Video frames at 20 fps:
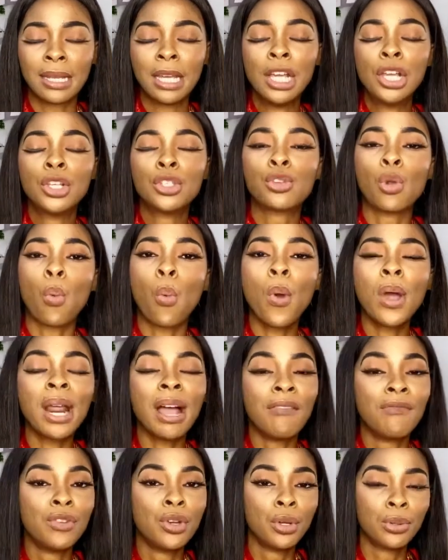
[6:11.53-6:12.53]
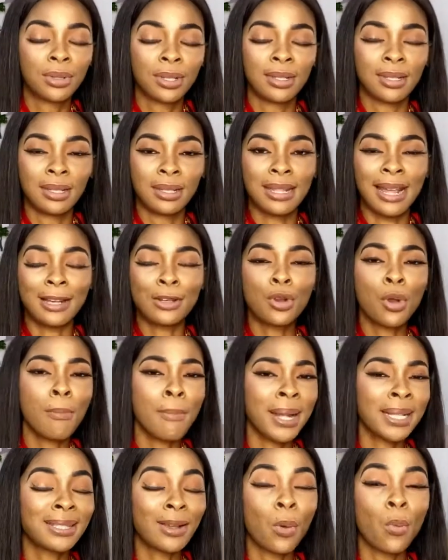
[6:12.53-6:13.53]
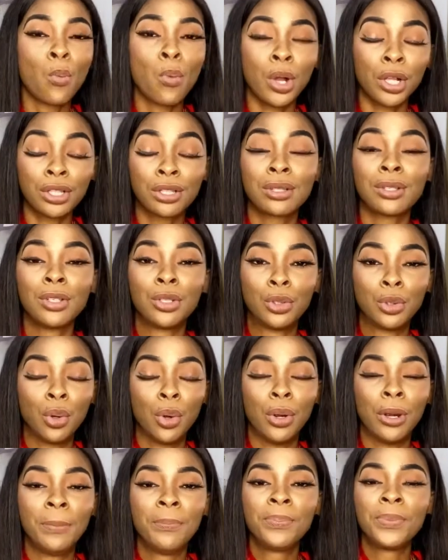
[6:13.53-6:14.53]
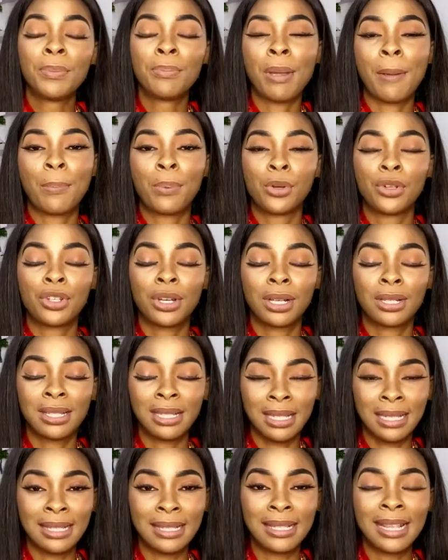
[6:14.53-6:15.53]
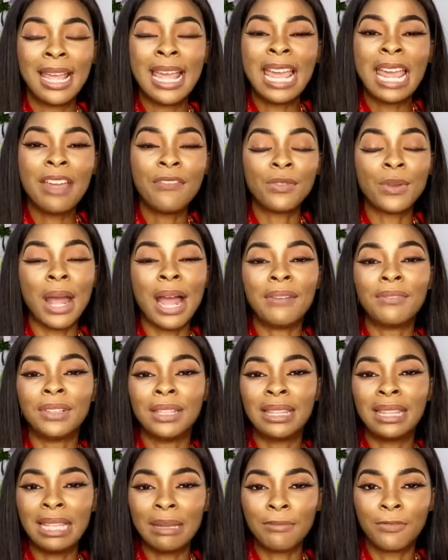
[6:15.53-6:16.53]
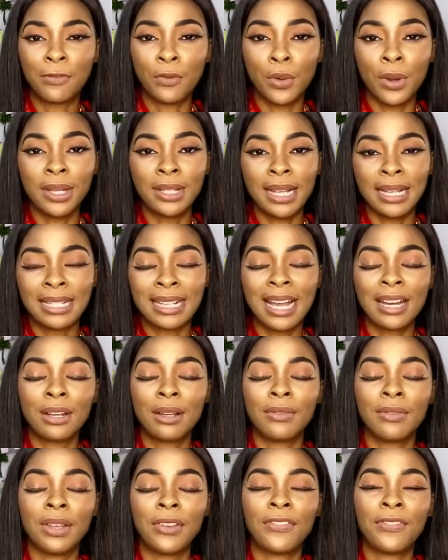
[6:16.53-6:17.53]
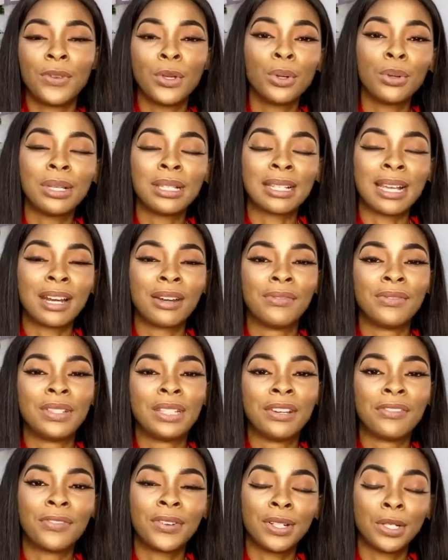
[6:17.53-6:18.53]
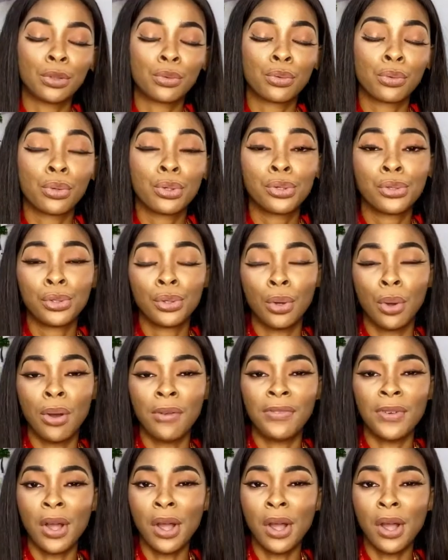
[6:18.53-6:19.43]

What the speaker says: So what I've noticed is that no matter what your pet project is, if you have a theme for it and it's kind of different, it throws you off.